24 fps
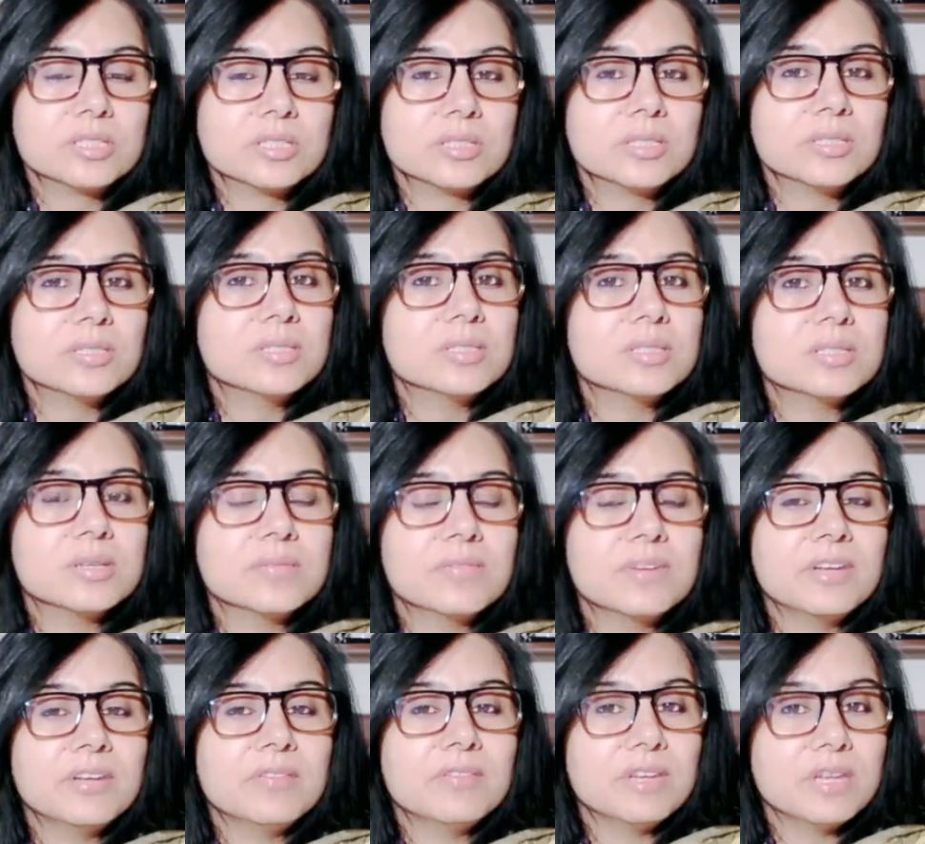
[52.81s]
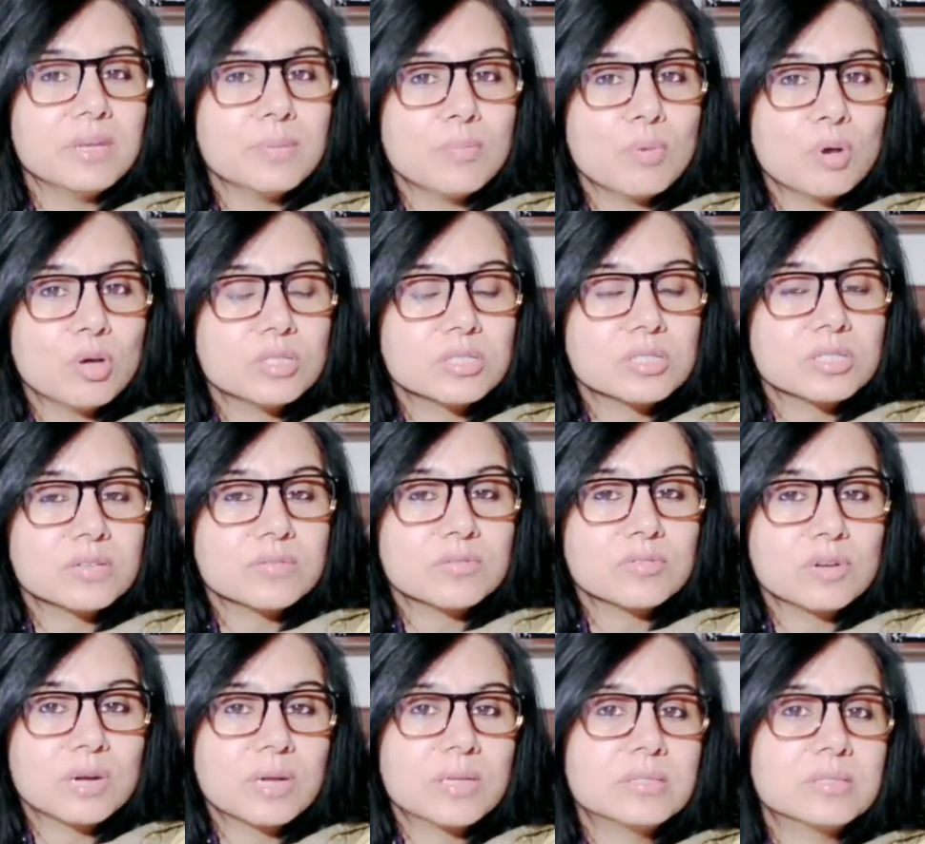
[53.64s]
This is a very, very
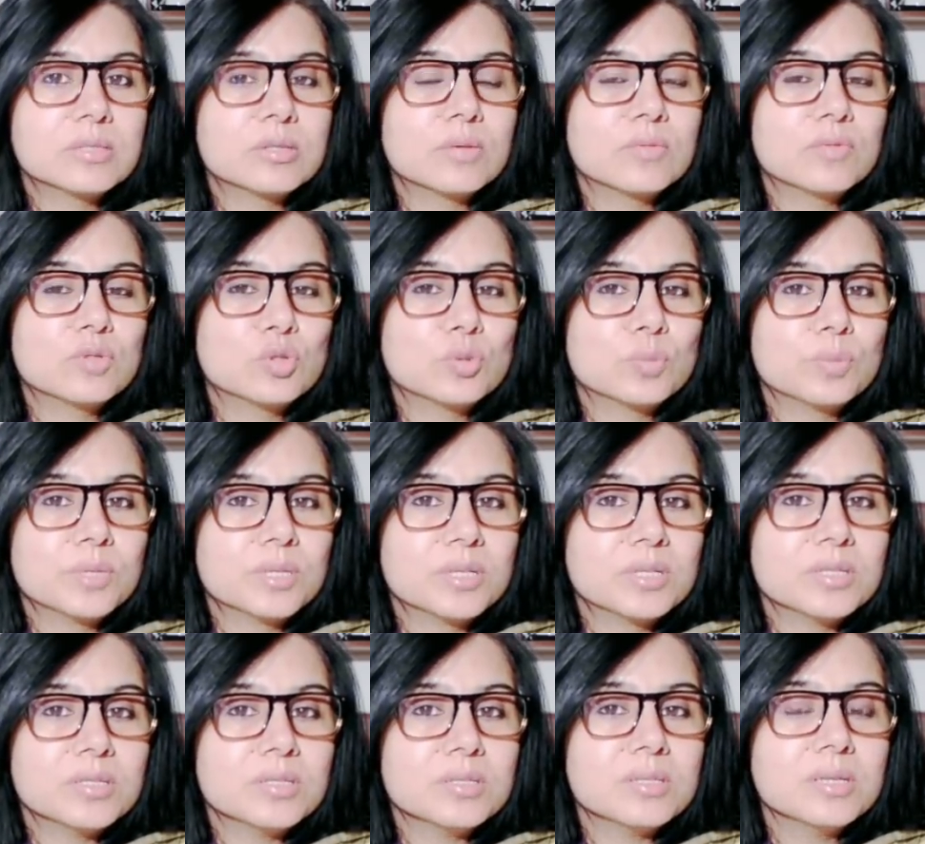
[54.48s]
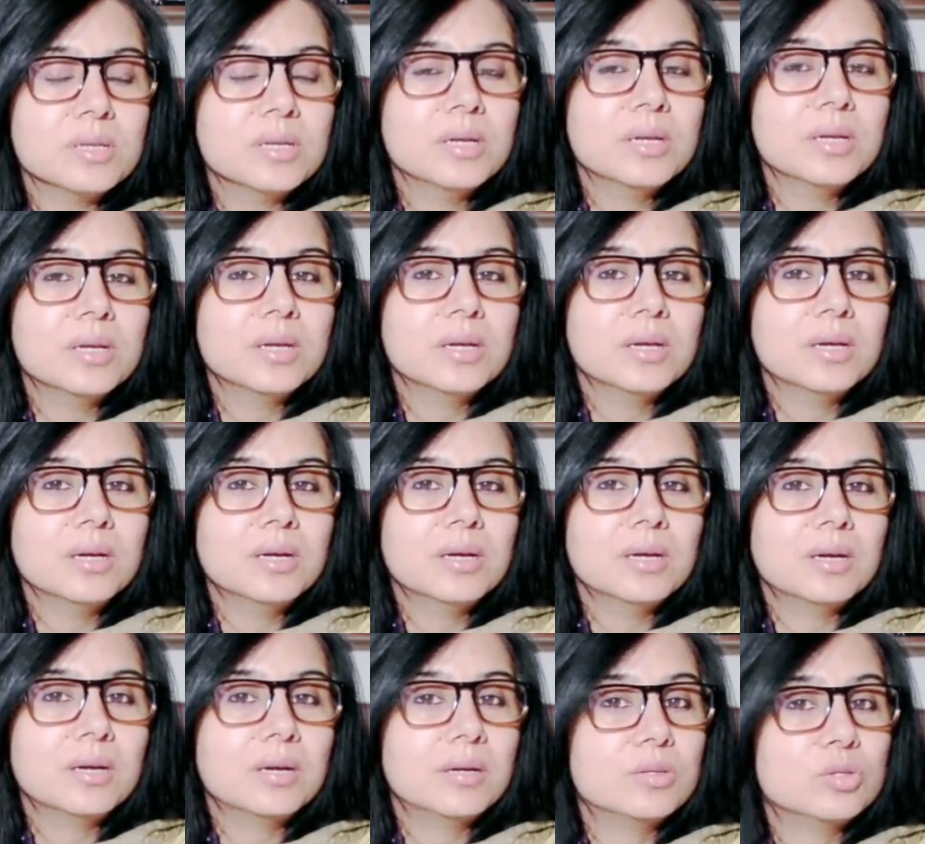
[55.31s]
positive transit of Jupiter's
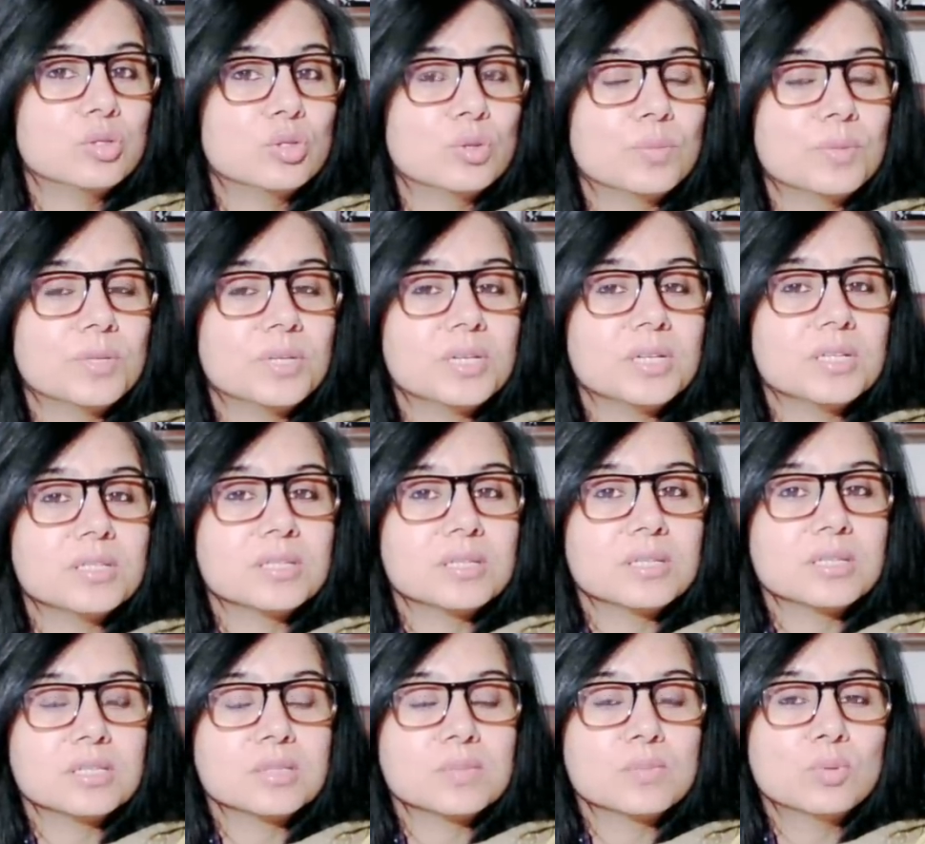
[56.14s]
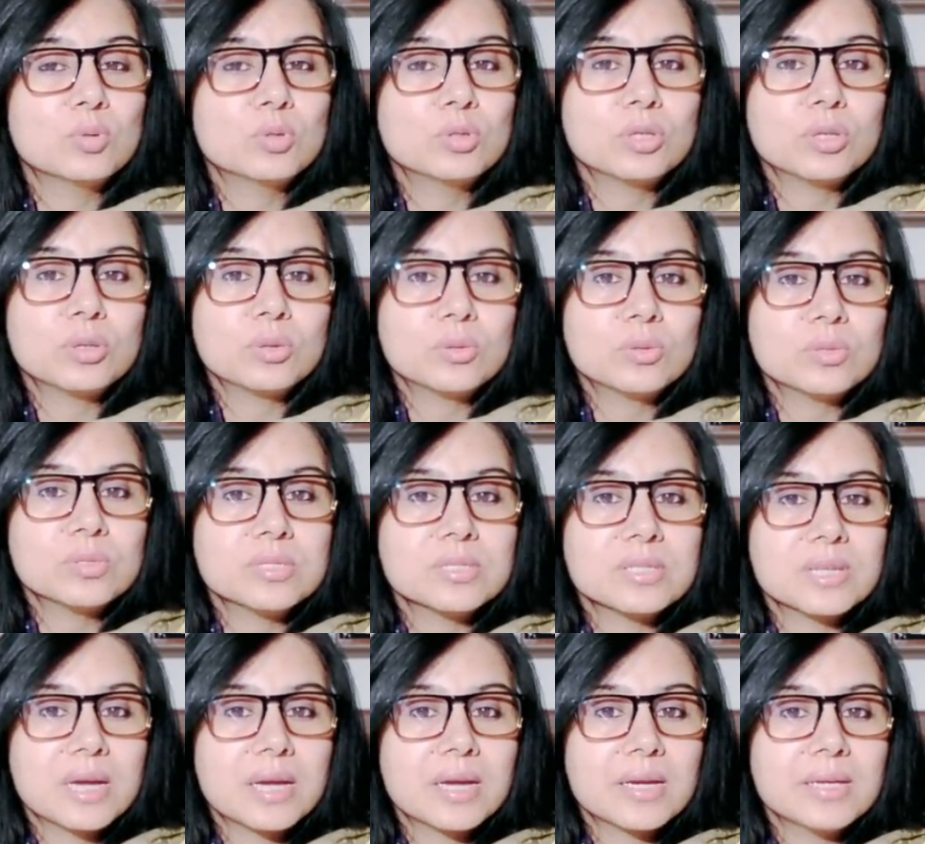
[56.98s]
uh, Jupiter is in its Multrikon
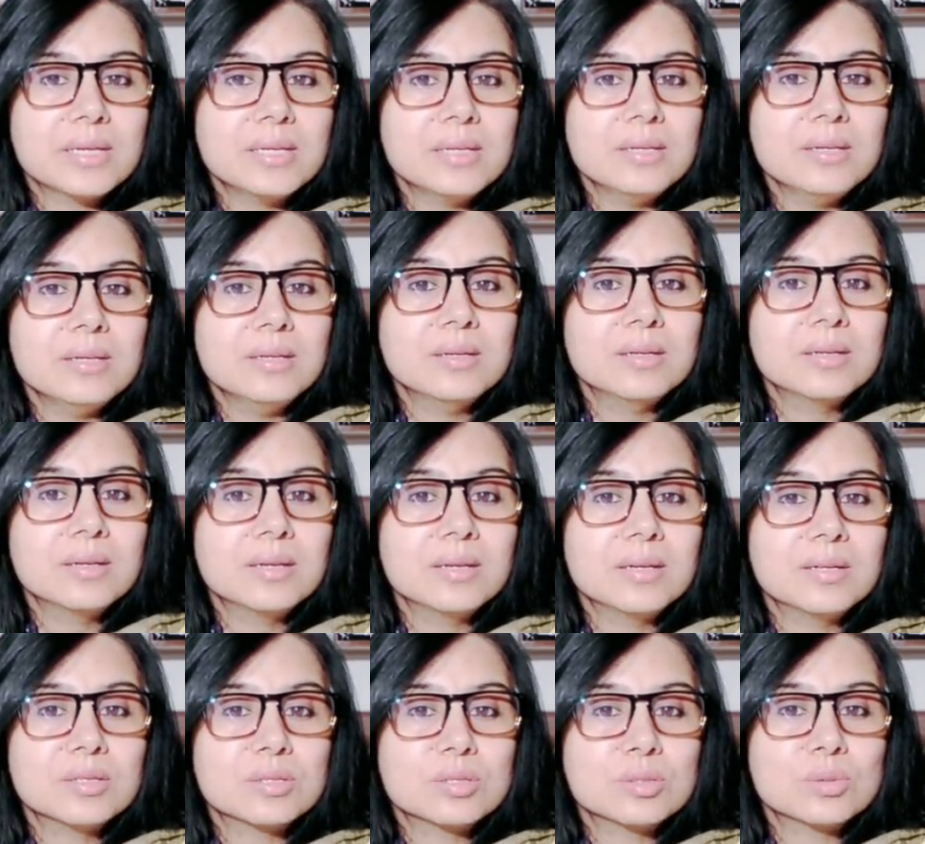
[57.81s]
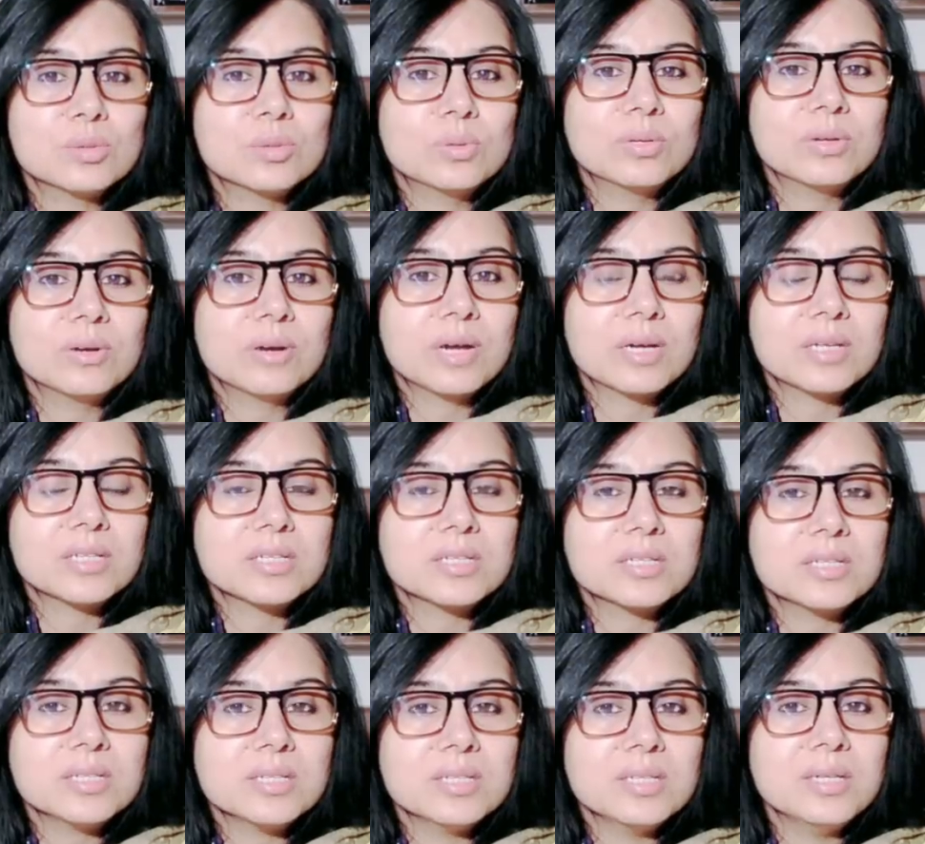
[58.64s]
sign, in its own
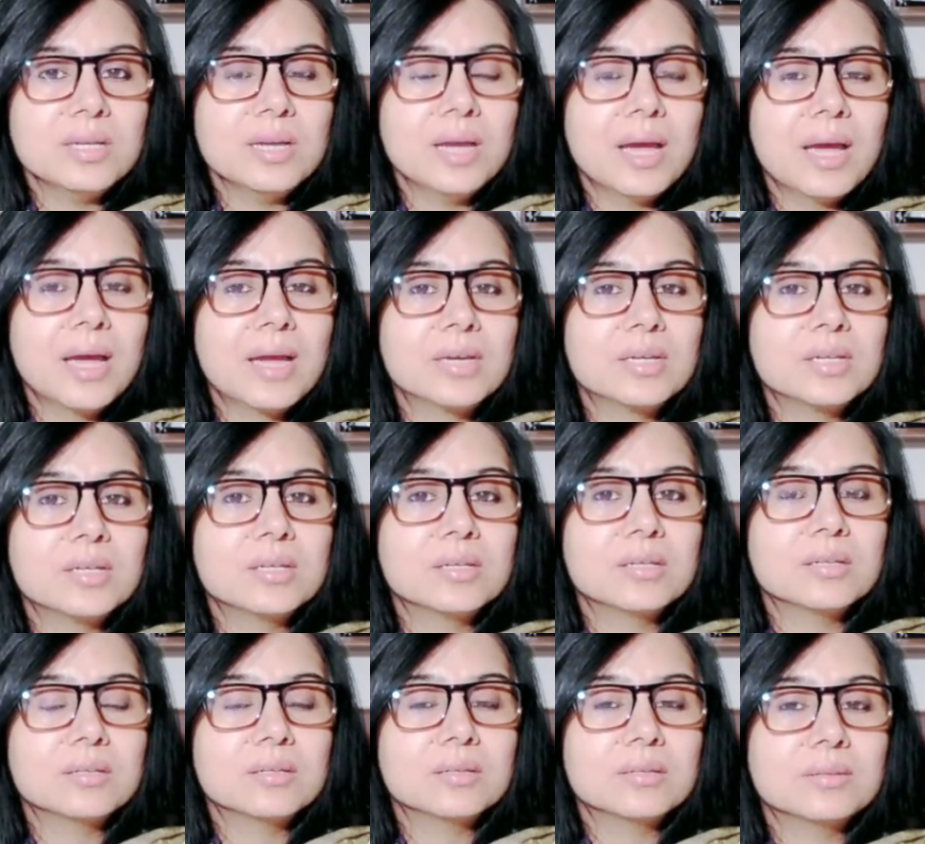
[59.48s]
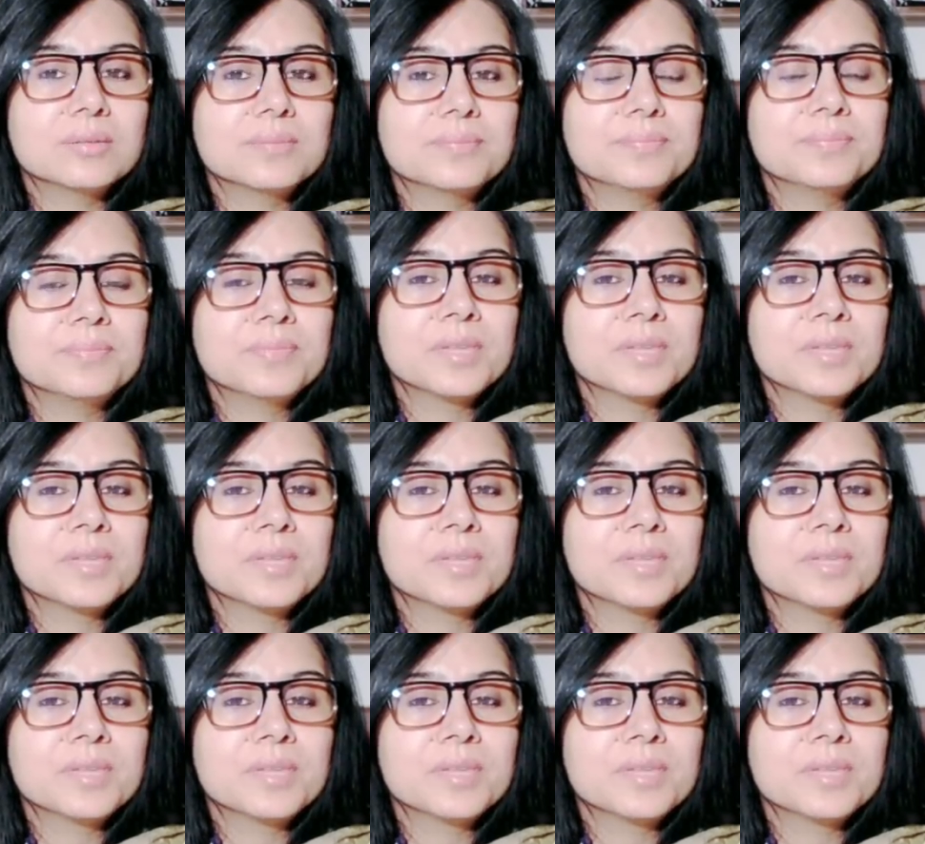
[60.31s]
Rashi, and uh,